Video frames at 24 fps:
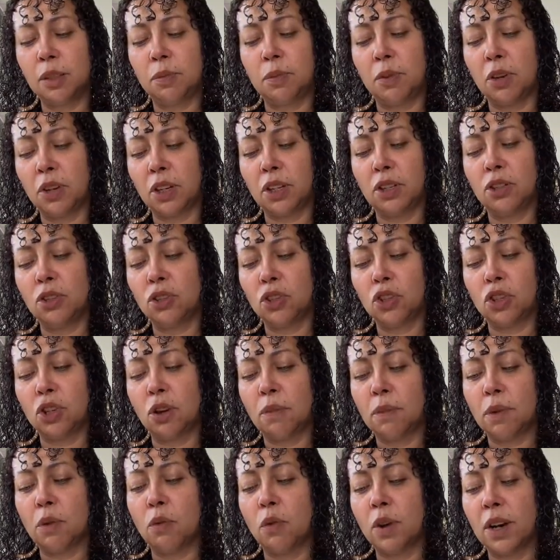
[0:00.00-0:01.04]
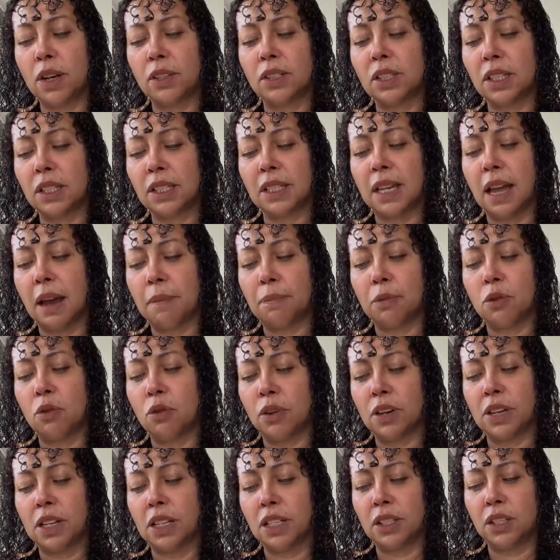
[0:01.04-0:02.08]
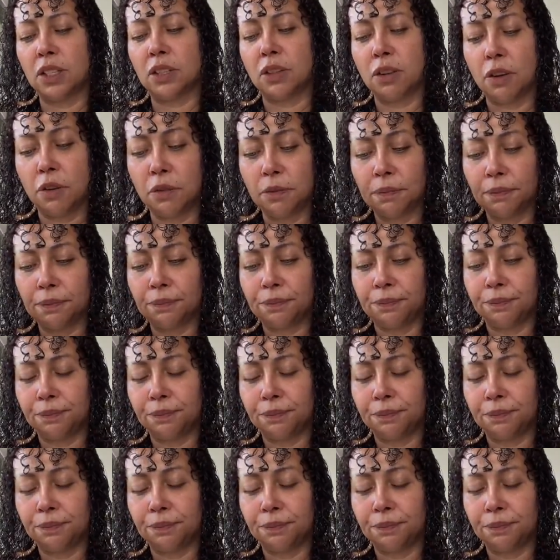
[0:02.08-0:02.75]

Spirit, can you show me what else does Capricorn need to know?